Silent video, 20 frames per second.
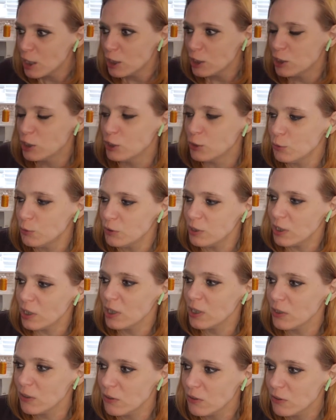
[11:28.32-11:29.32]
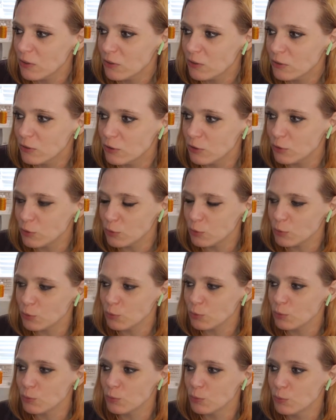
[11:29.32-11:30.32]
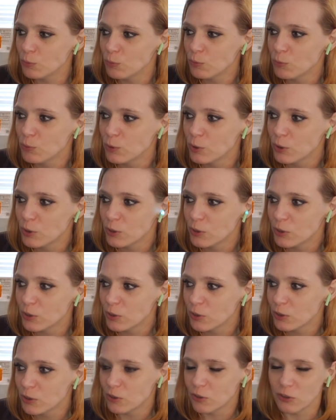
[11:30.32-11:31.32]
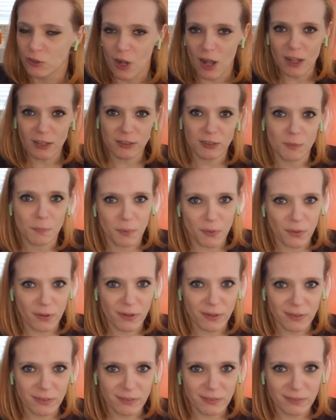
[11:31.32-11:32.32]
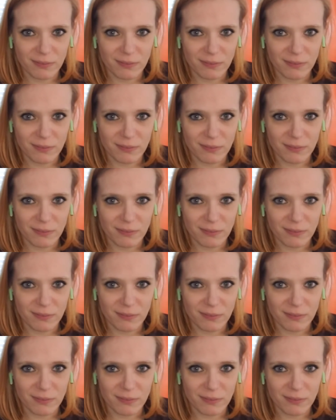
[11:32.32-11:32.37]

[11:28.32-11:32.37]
choosing to not support